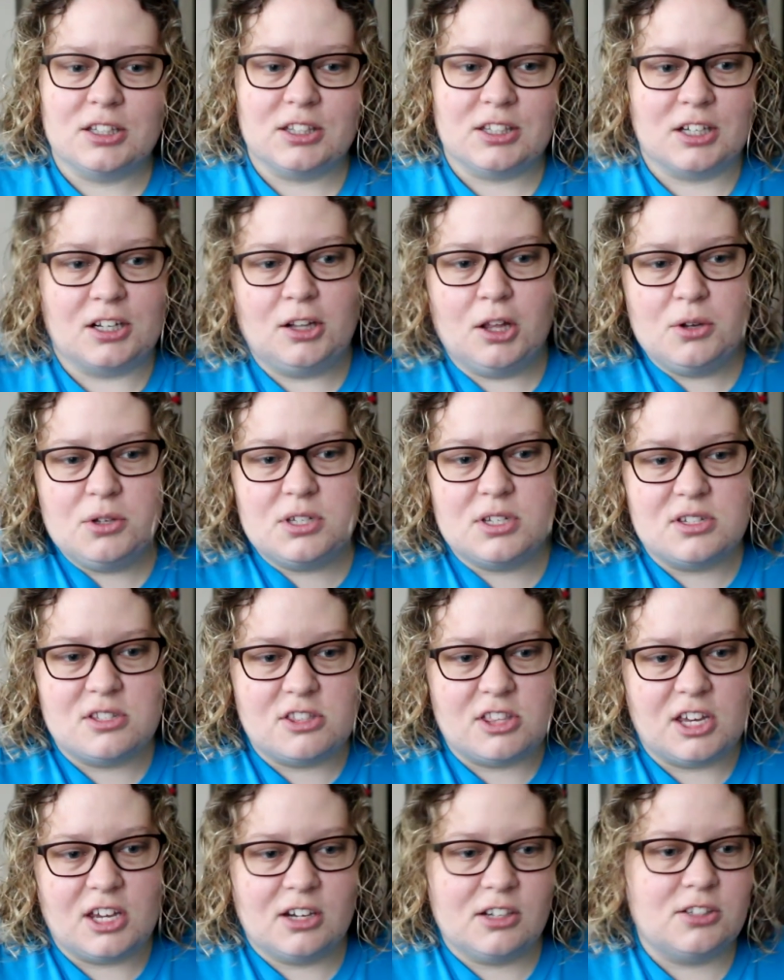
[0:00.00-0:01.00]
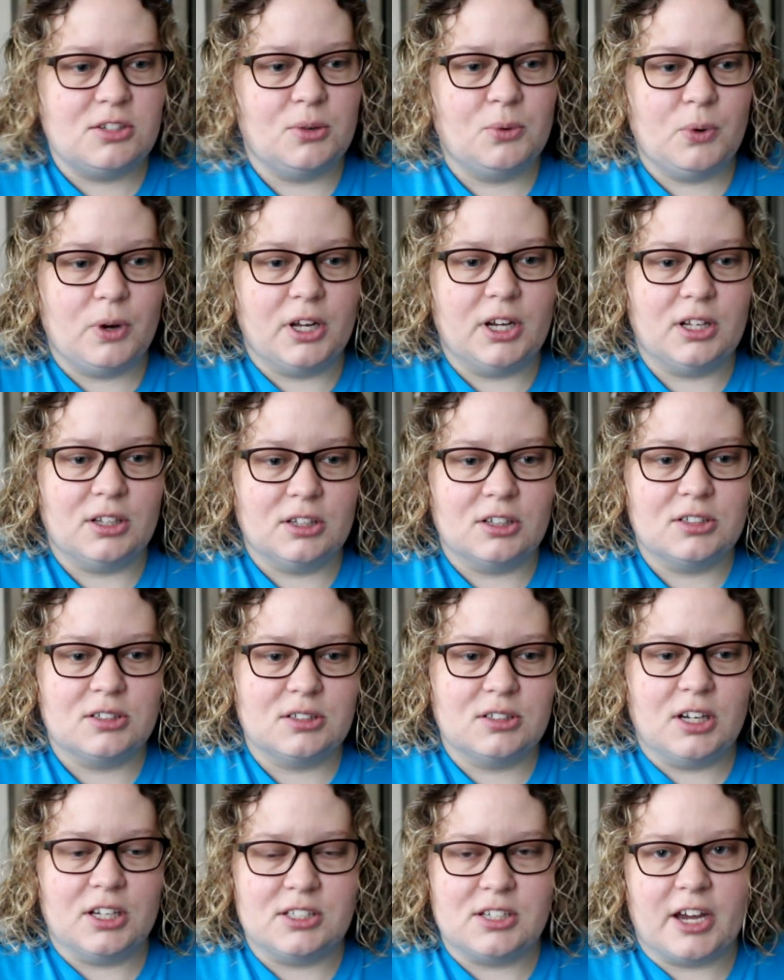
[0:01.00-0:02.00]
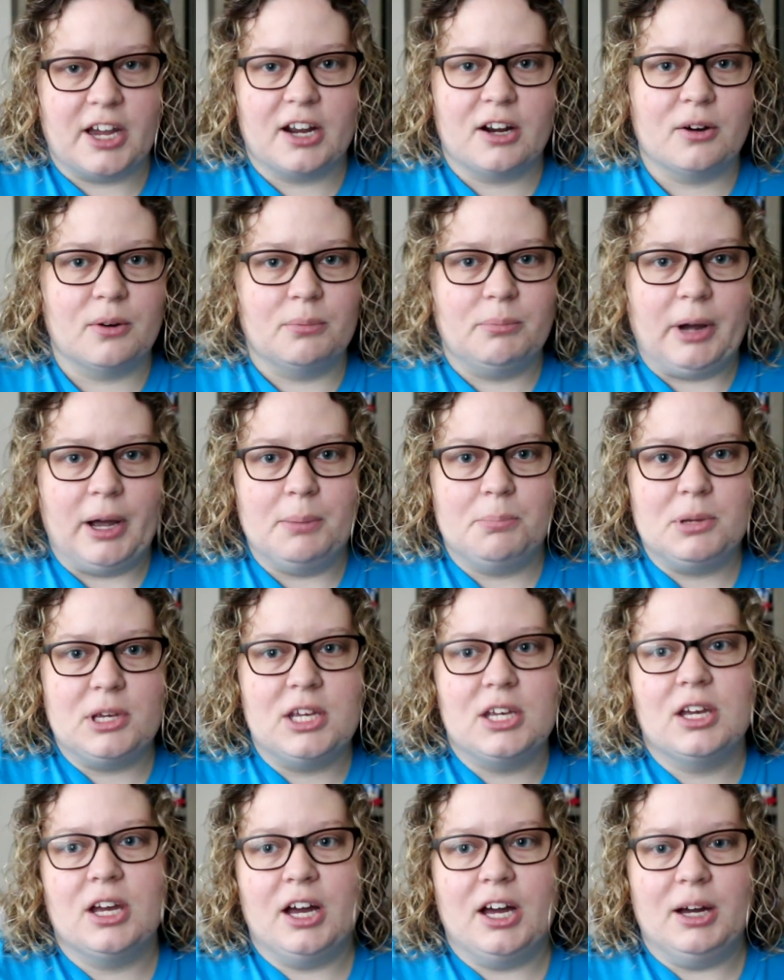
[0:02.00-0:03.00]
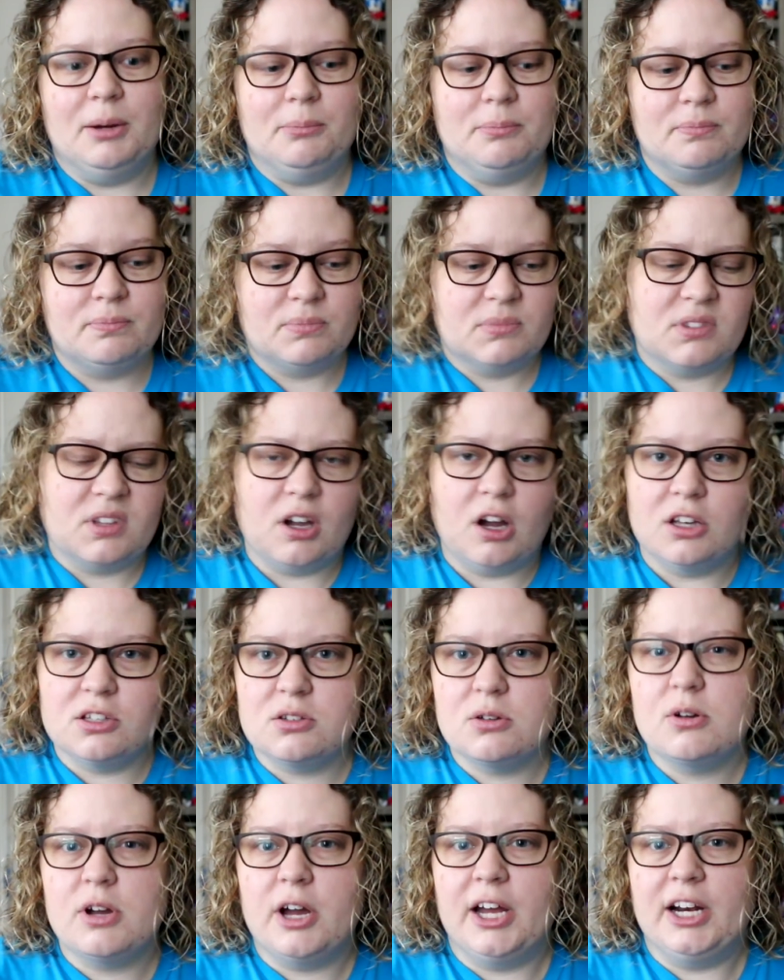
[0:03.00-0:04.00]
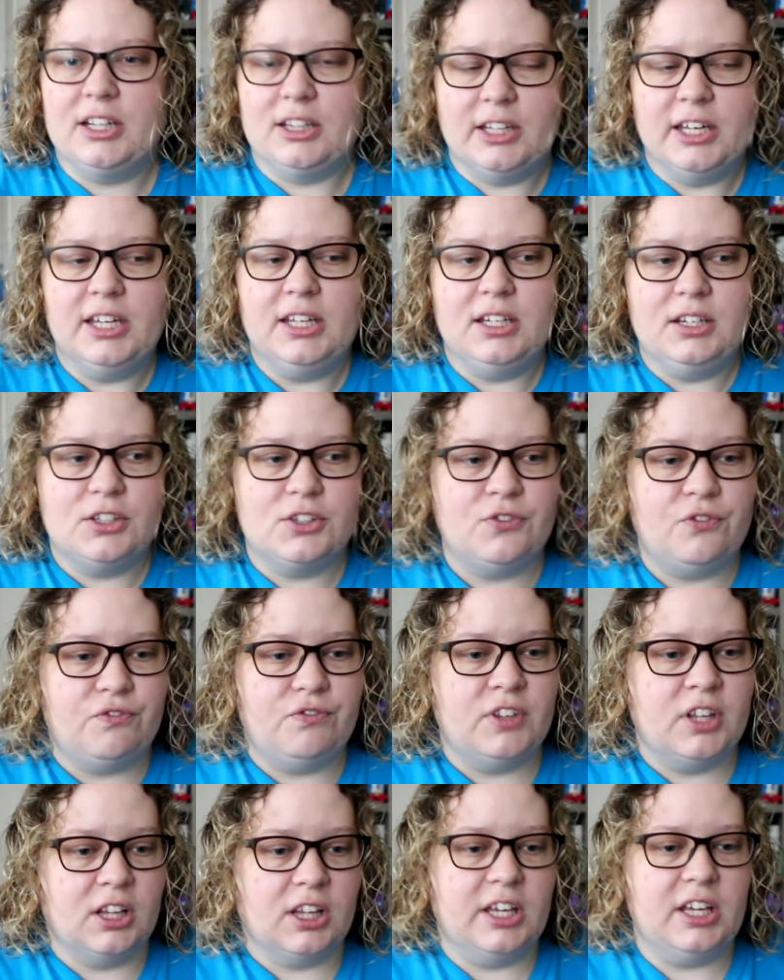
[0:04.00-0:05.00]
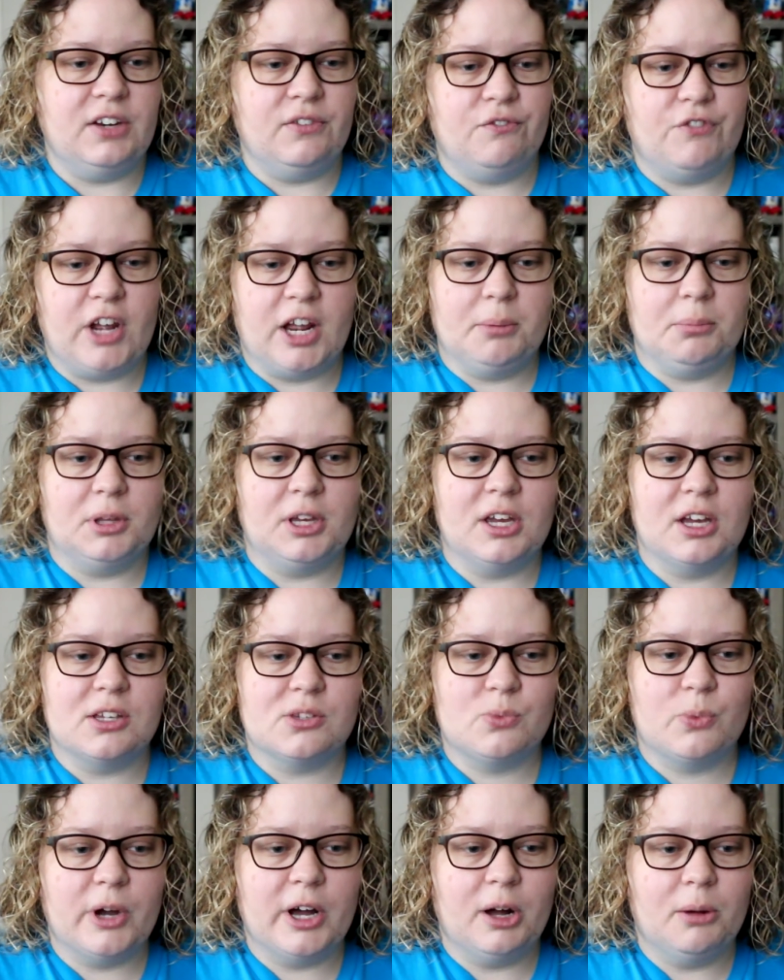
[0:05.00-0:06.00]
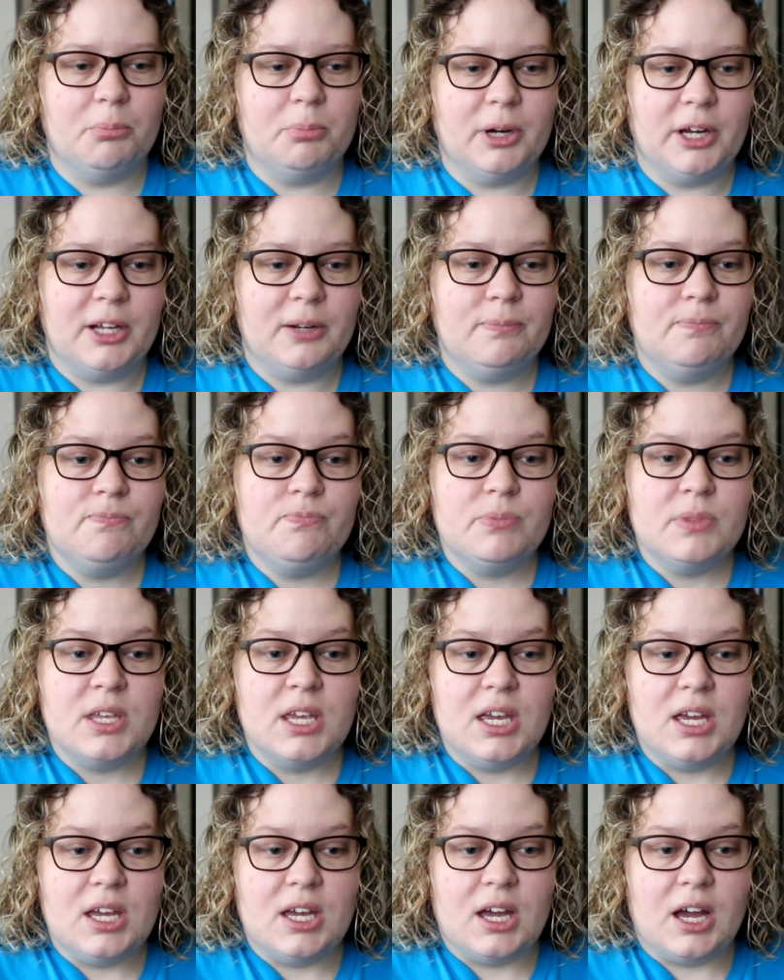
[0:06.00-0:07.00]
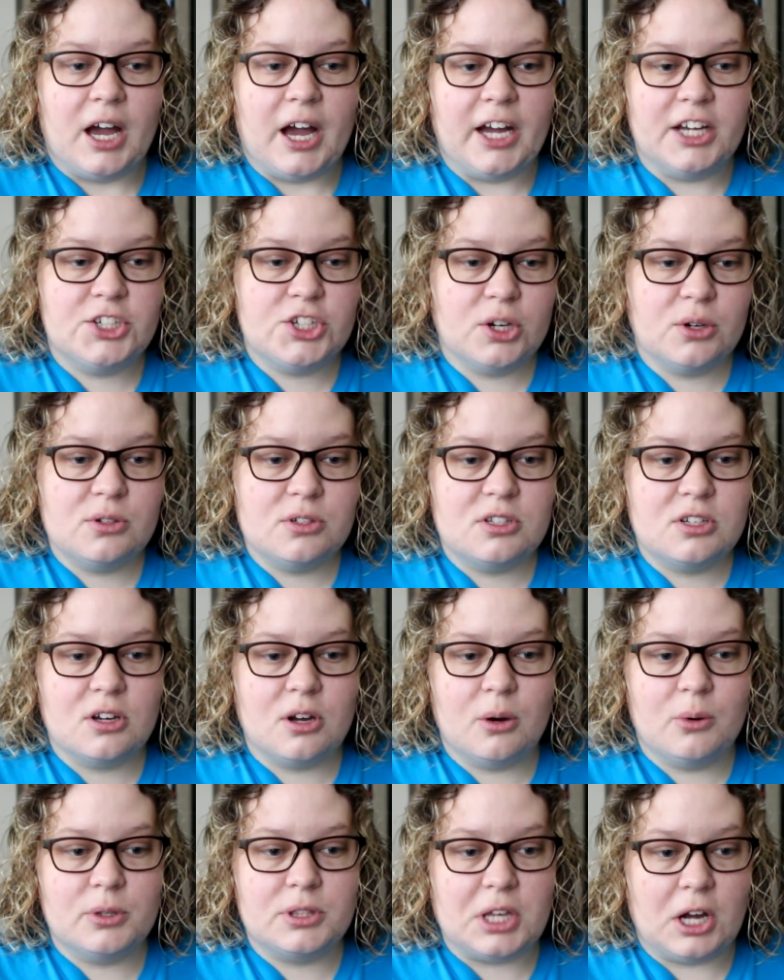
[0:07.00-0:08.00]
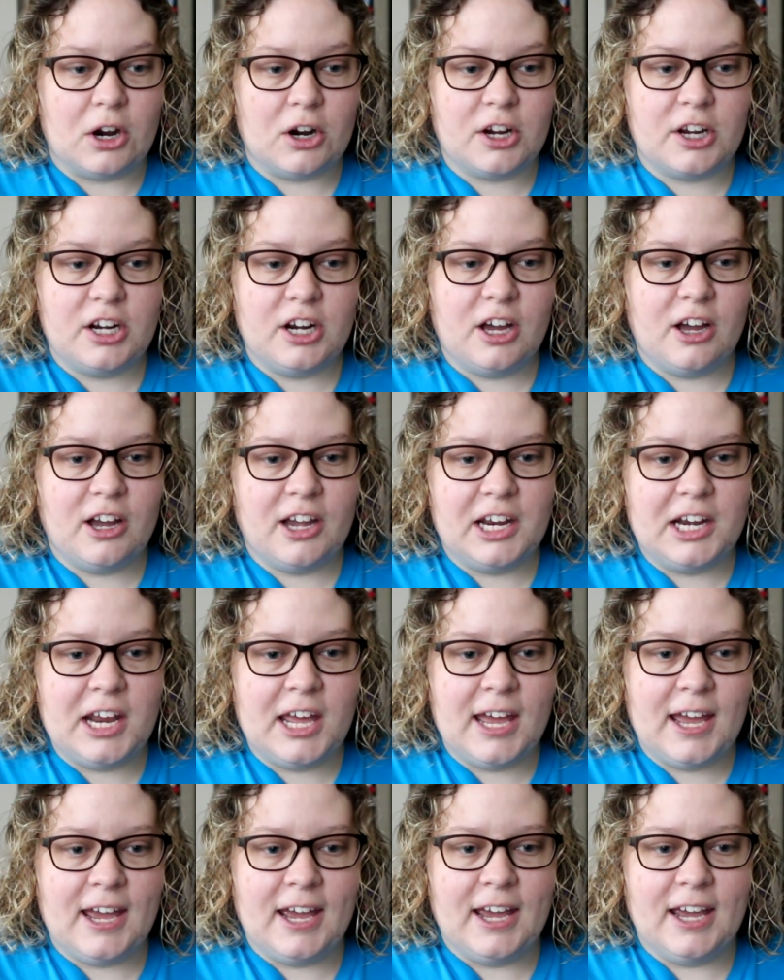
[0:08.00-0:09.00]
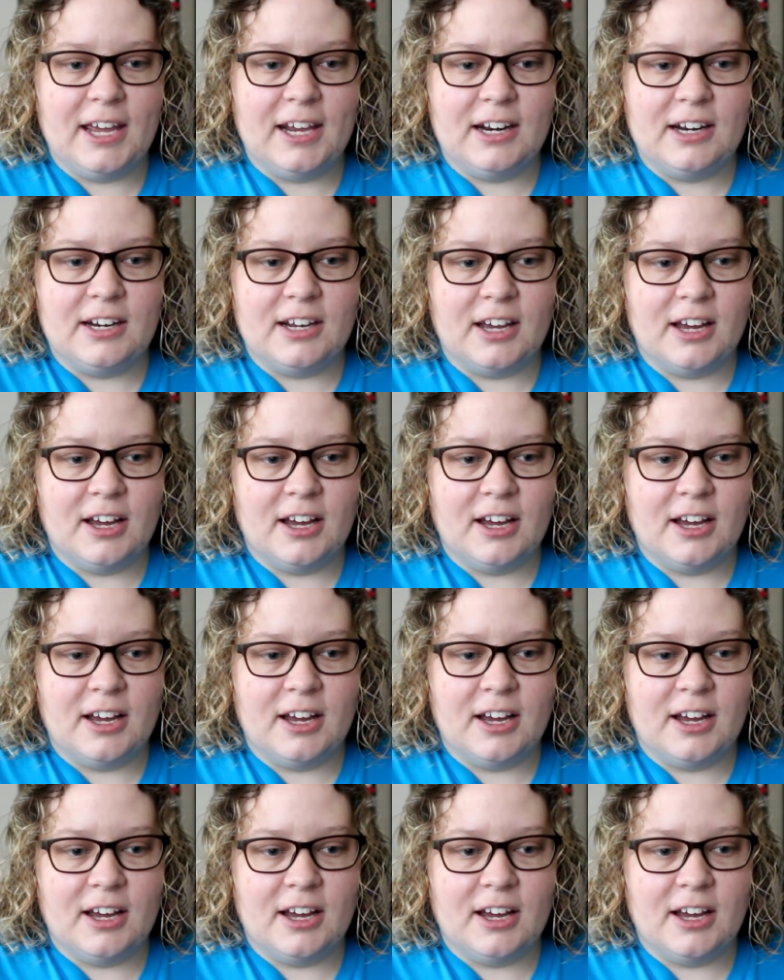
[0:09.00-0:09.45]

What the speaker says: The closest thing to what a tiger might be, also kind of the Litten family as well, but I chose to go with Arcanine, and